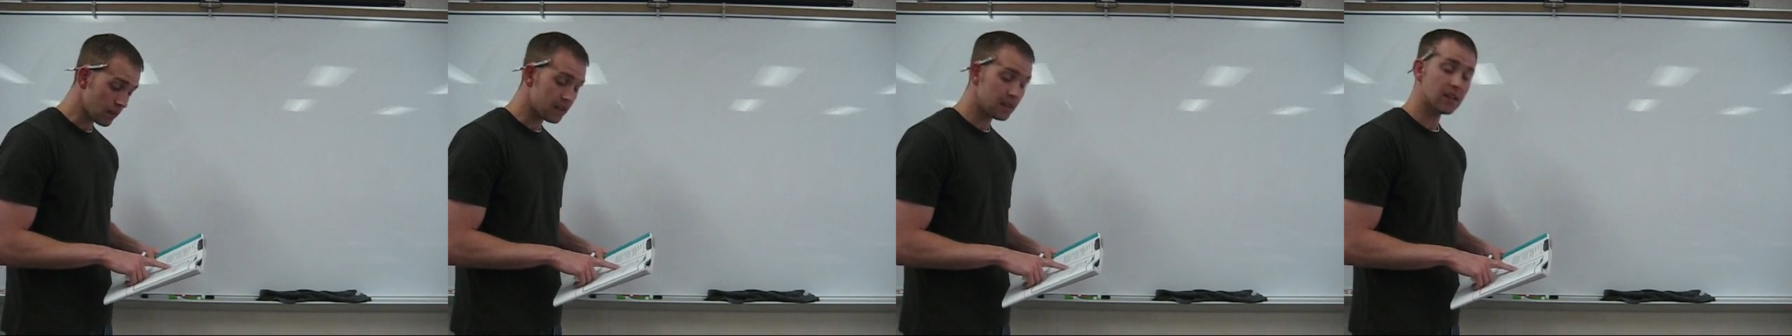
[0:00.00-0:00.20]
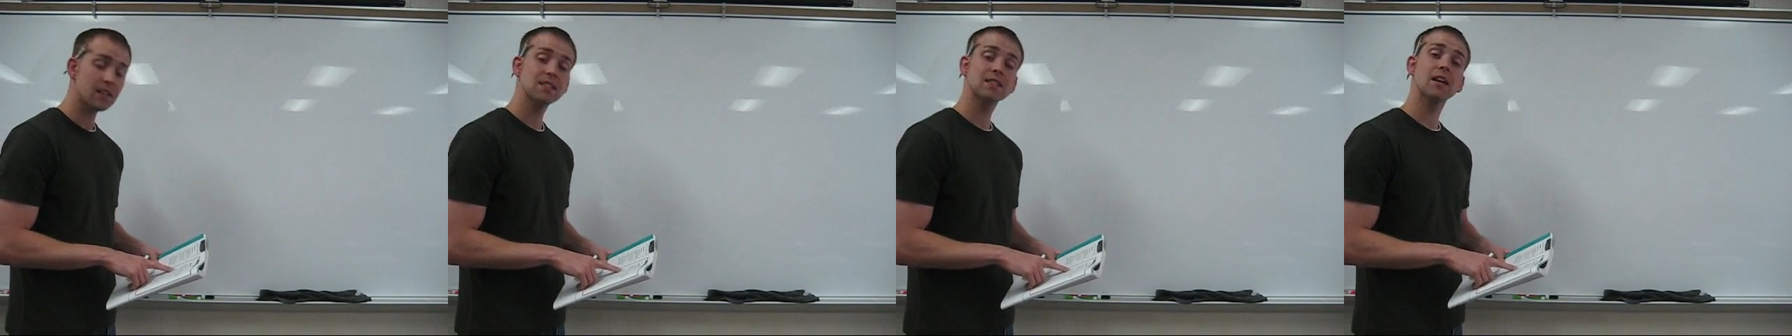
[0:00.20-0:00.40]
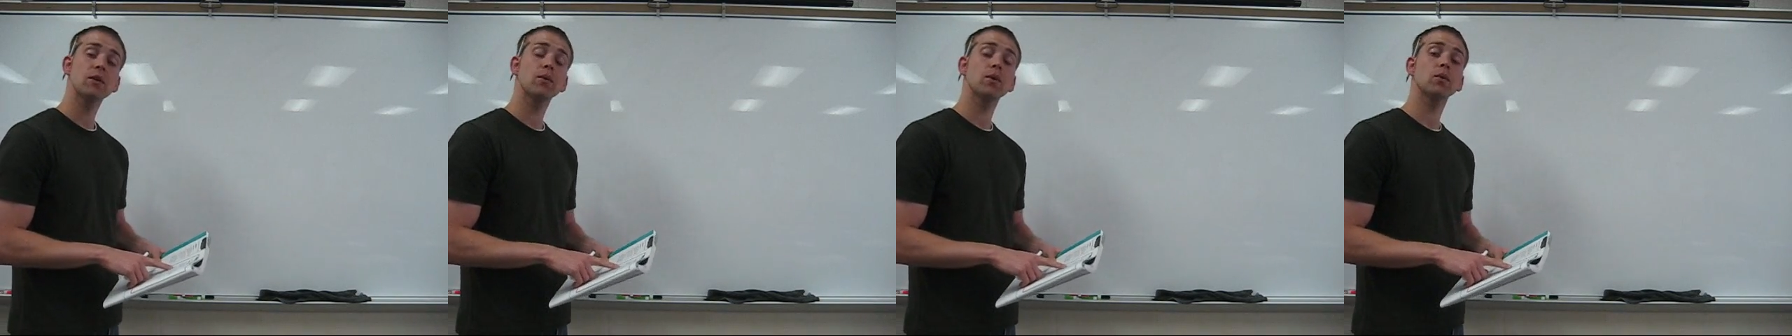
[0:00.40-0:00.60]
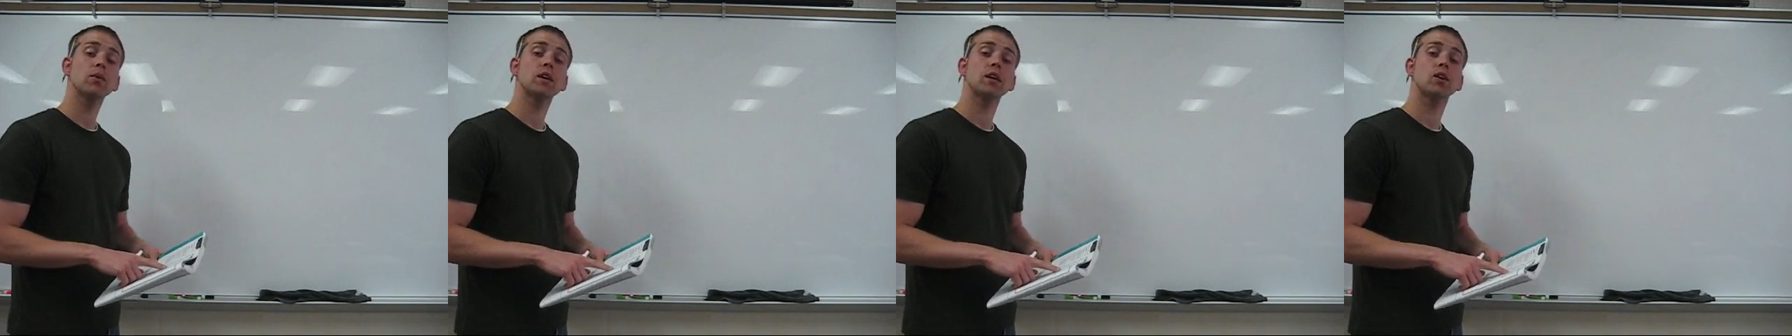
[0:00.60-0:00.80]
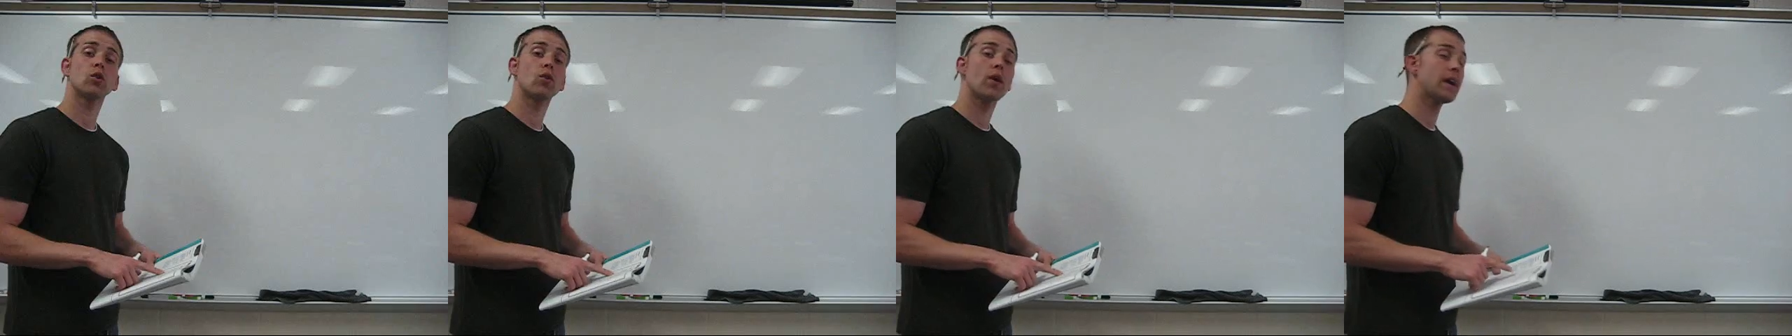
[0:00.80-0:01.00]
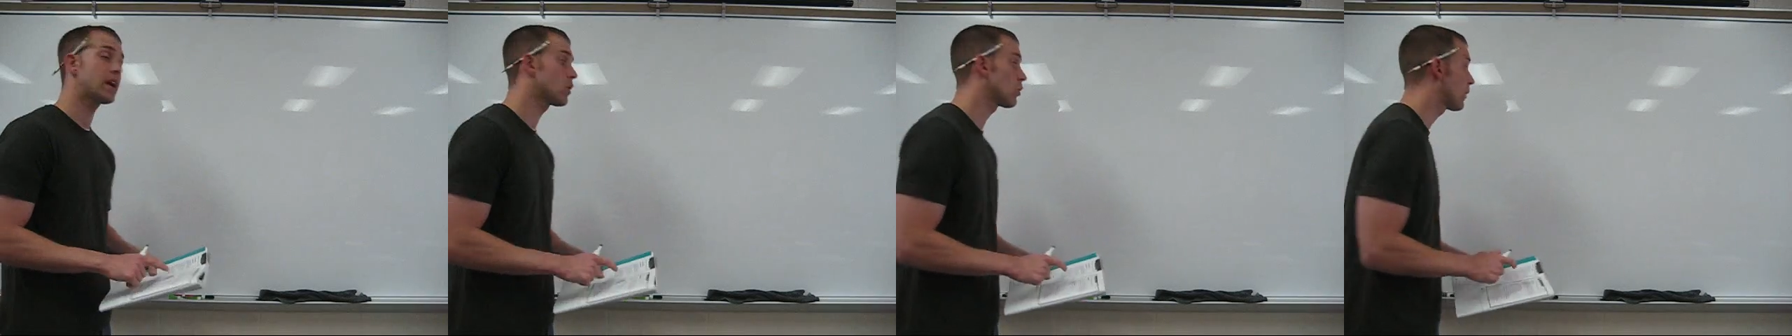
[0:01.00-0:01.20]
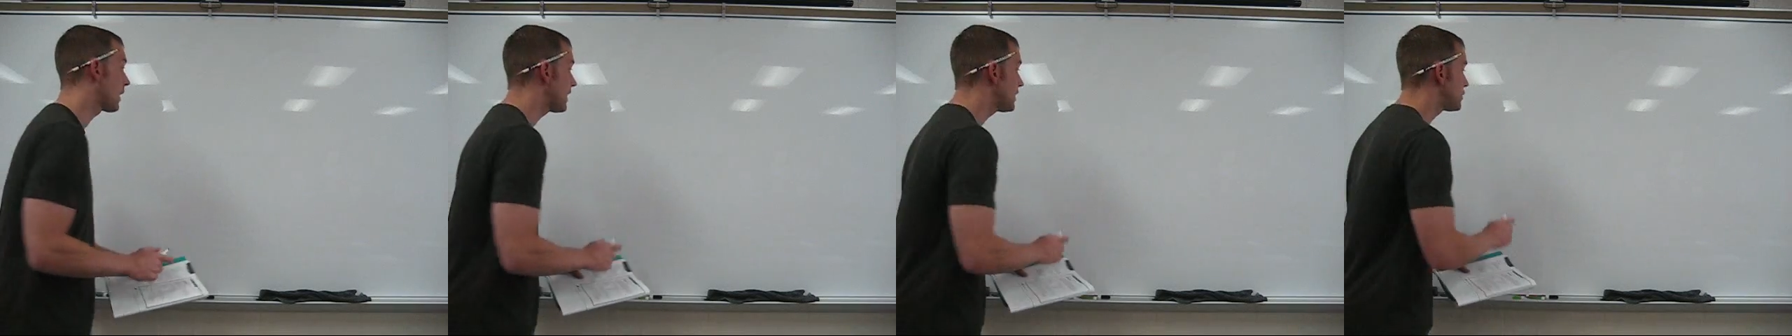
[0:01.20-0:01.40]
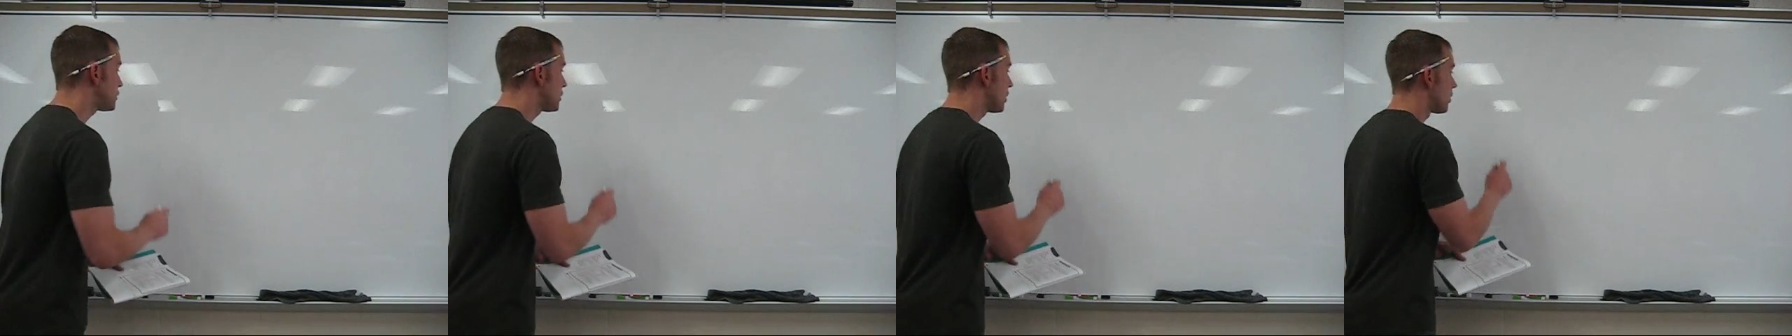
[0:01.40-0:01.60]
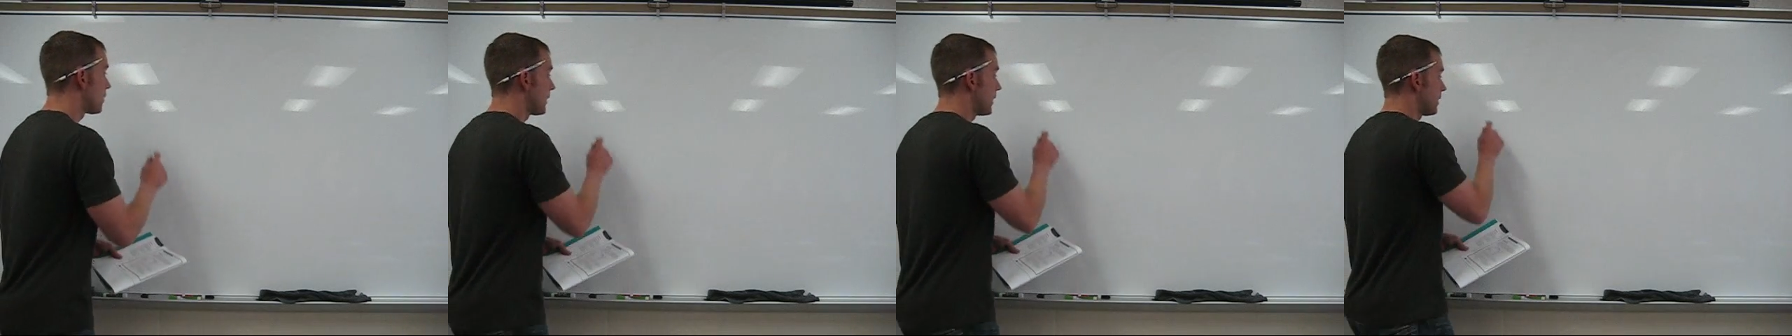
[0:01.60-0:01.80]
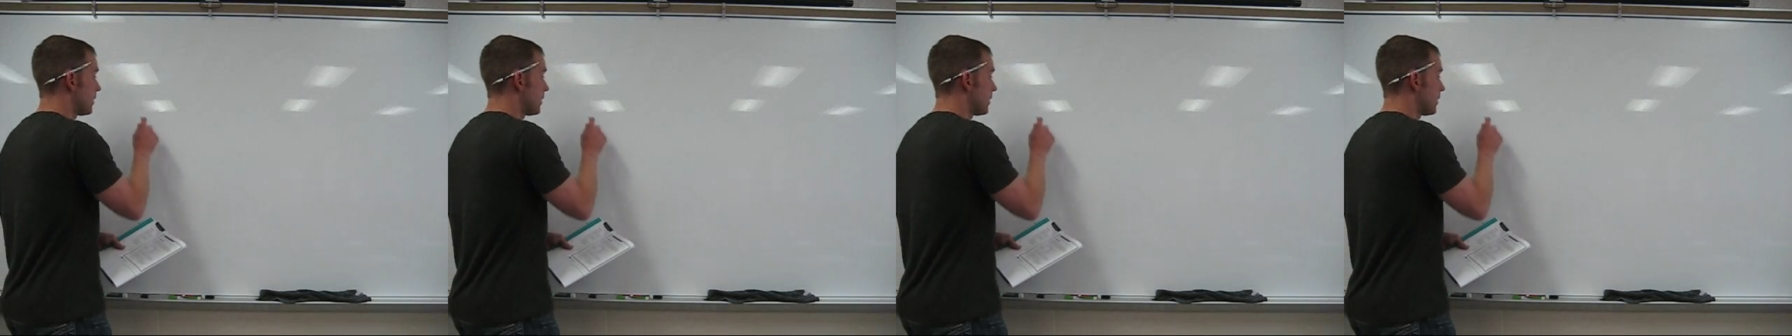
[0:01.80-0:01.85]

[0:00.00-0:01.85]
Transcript: And let's say we wanted to write a ratio